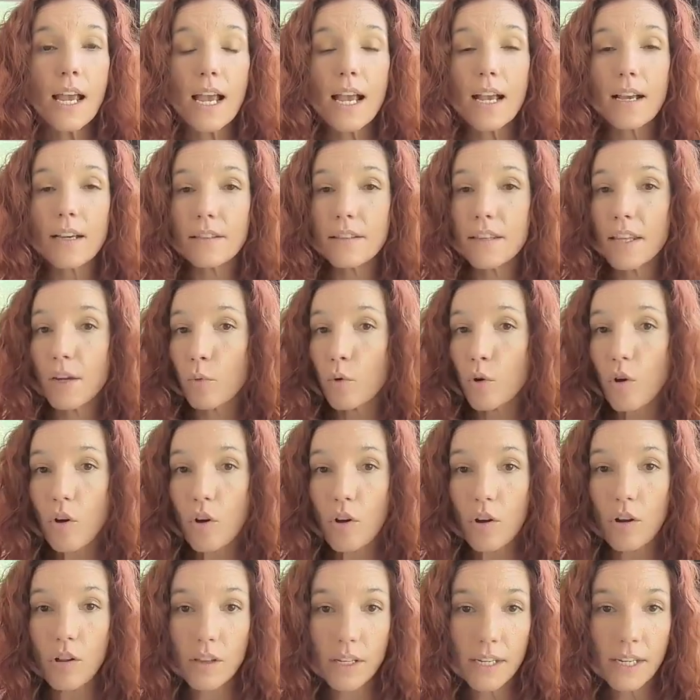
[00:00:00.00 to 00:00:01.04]
and they were
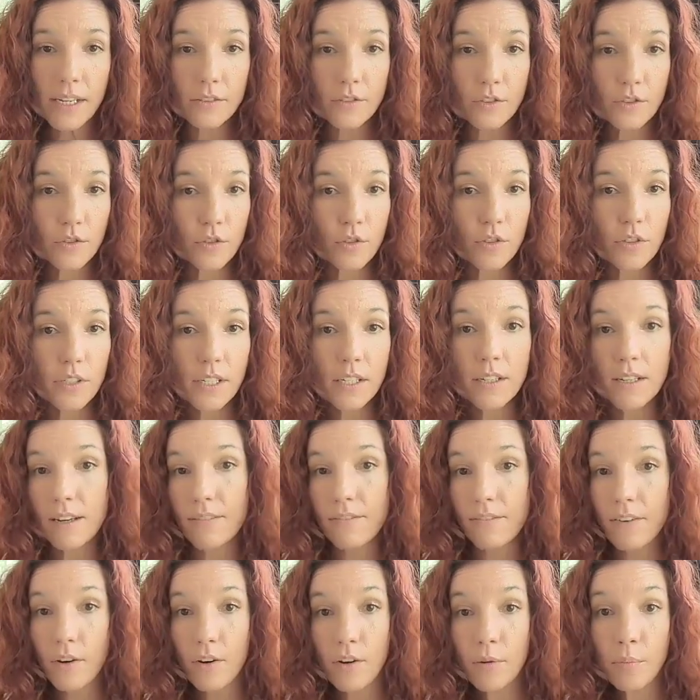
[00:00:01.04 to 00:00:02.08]
all answered in a
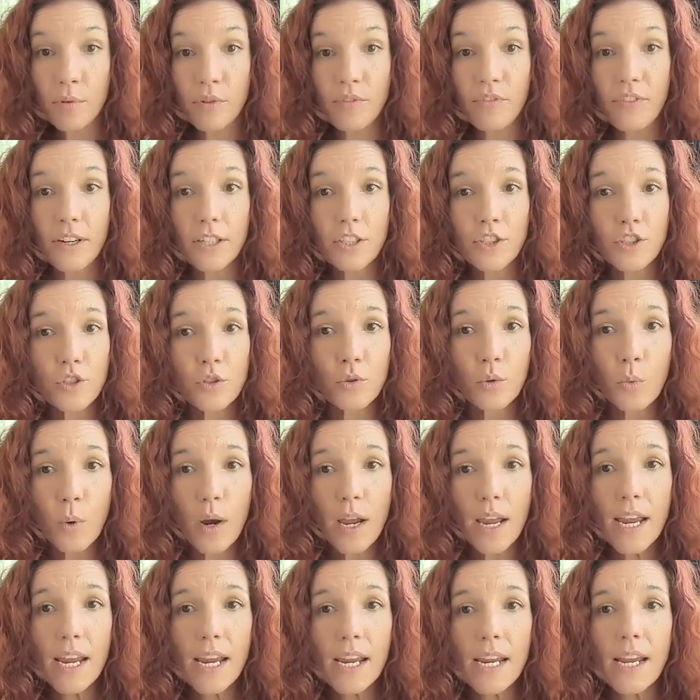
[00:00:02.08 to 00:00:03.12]
very professional
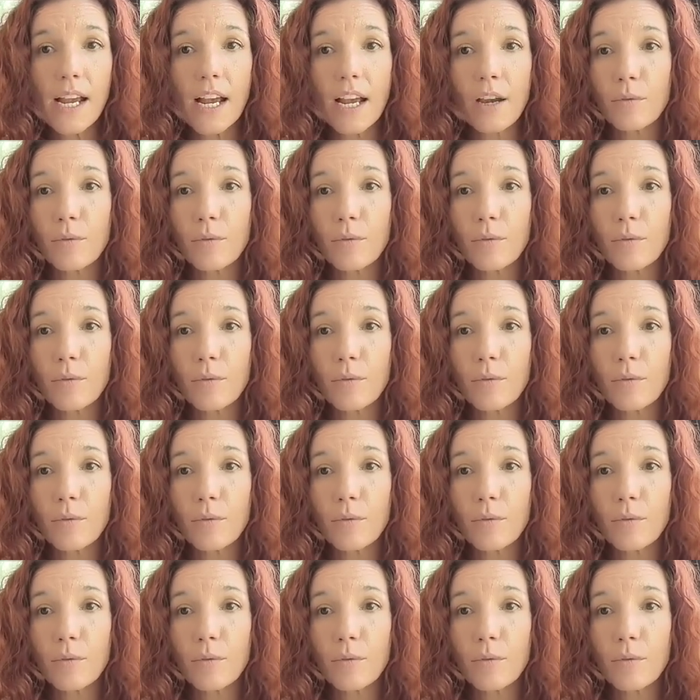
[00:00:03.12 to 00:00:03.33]
way.